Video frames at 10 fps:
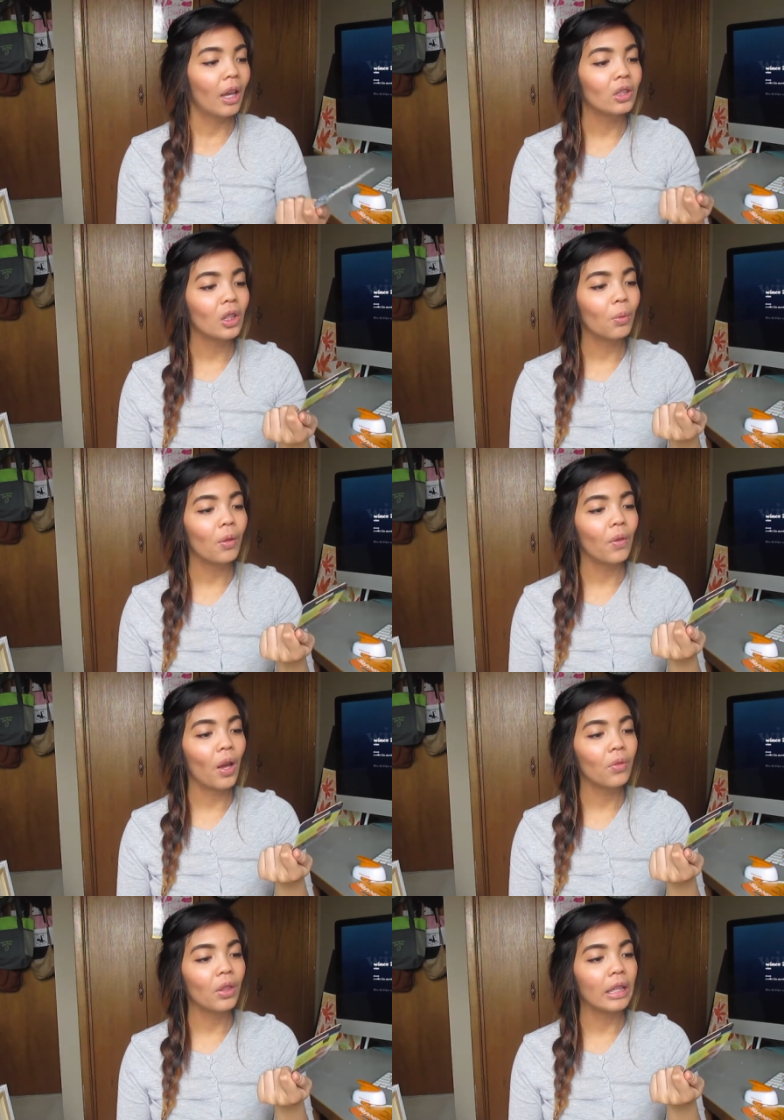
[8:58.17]
and so we
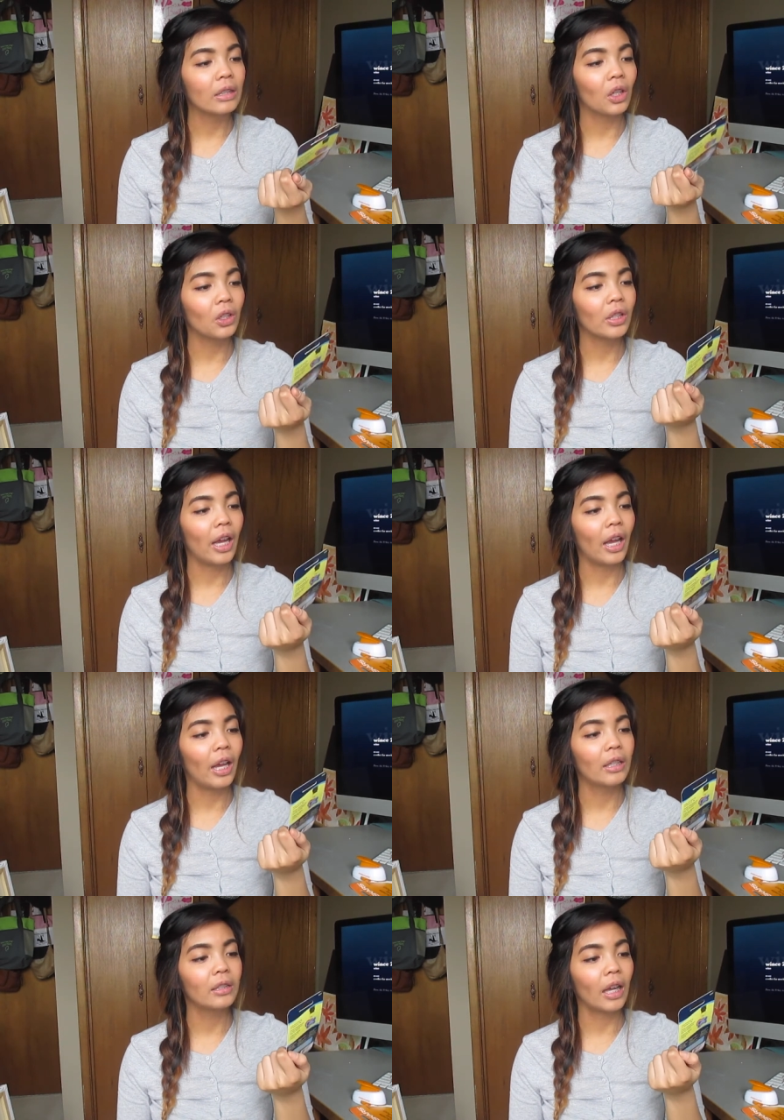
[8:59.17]
found these they're
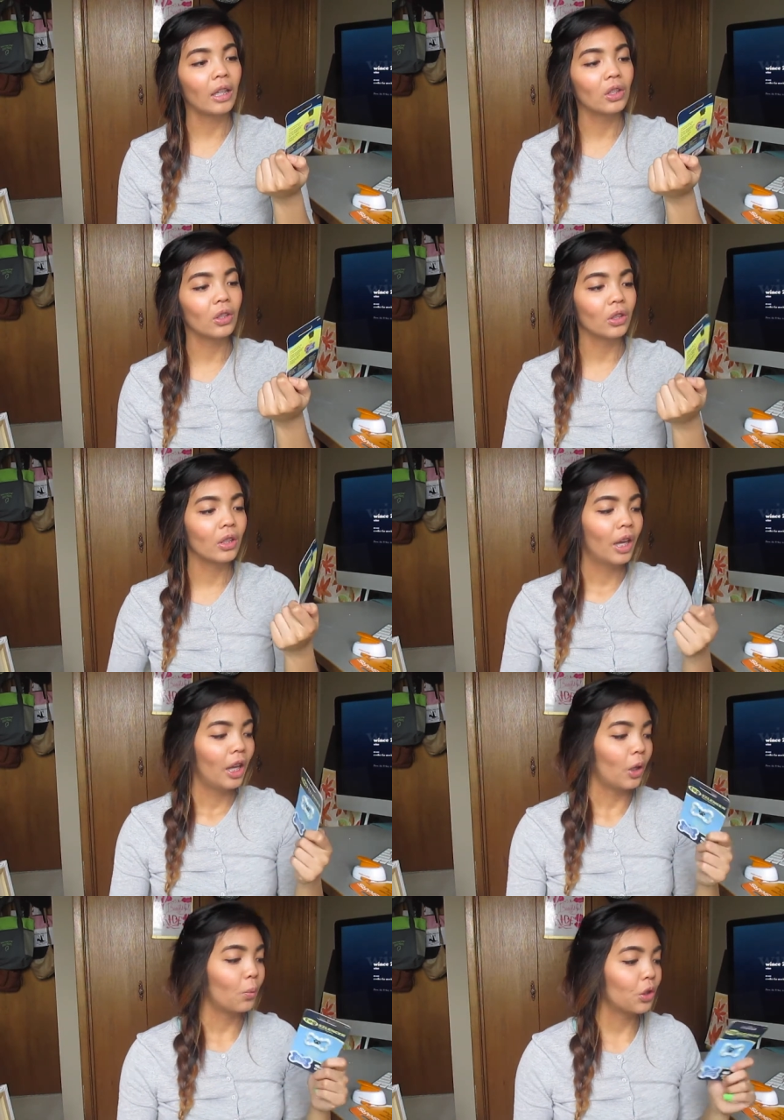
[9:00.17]
tag silencers
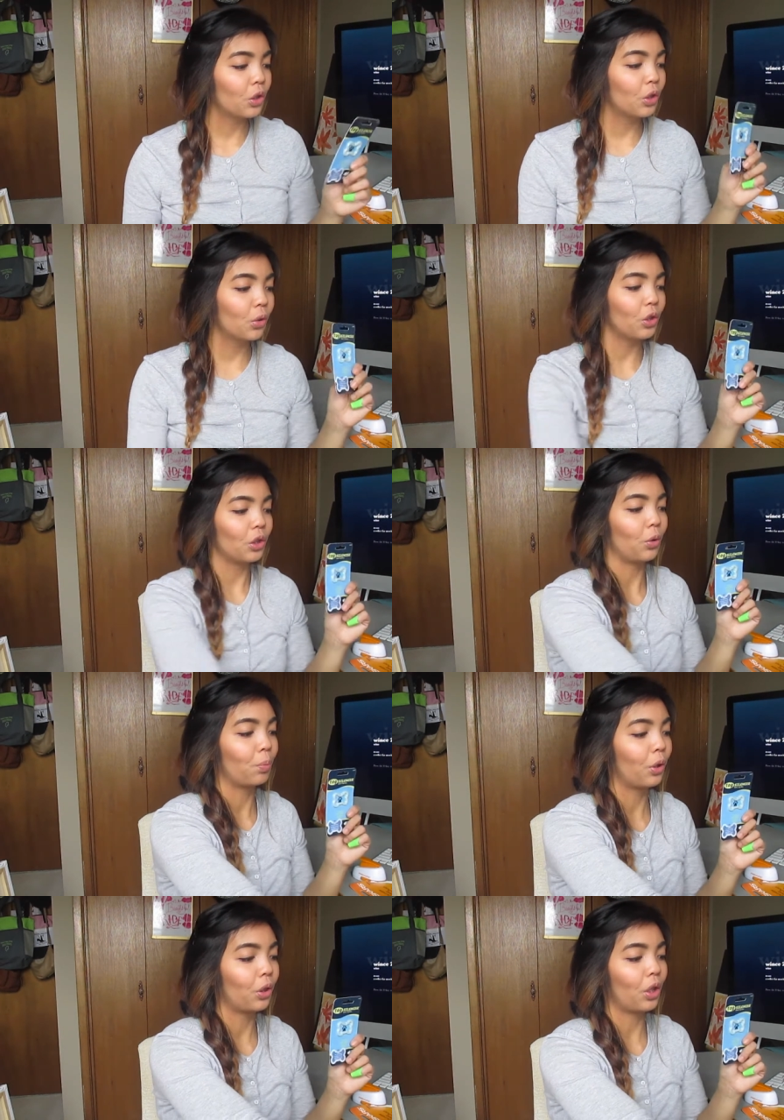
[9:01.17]
and what you do is you
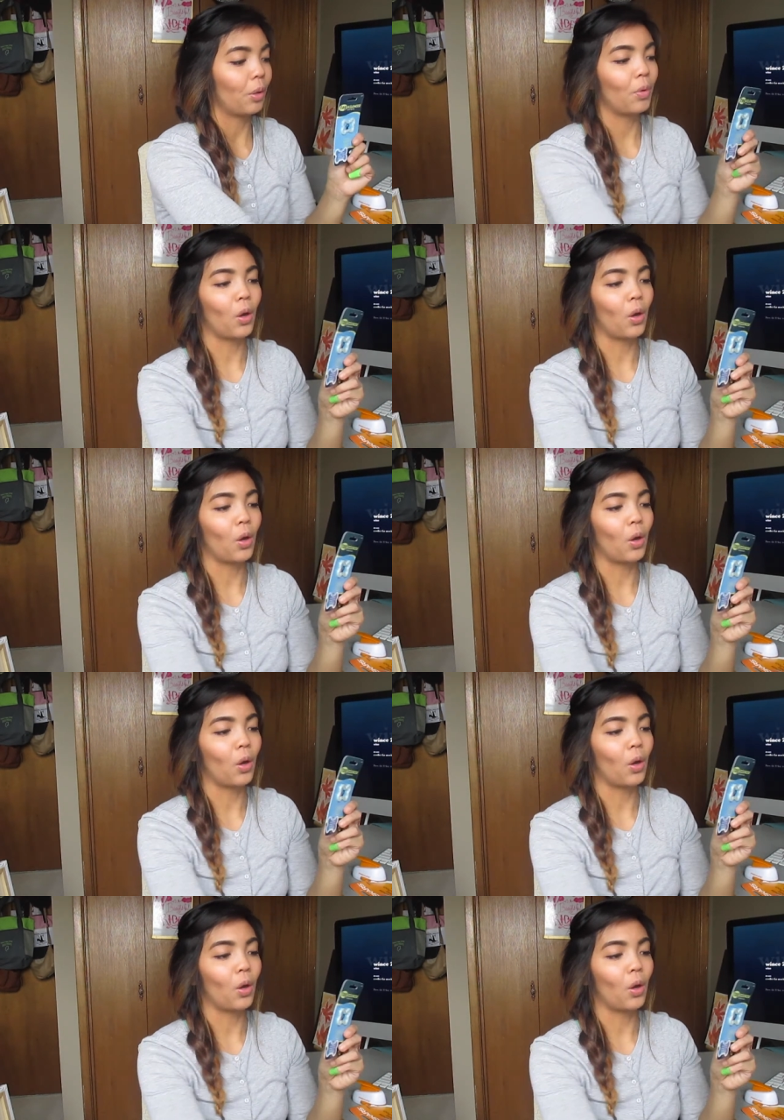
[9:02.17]
put them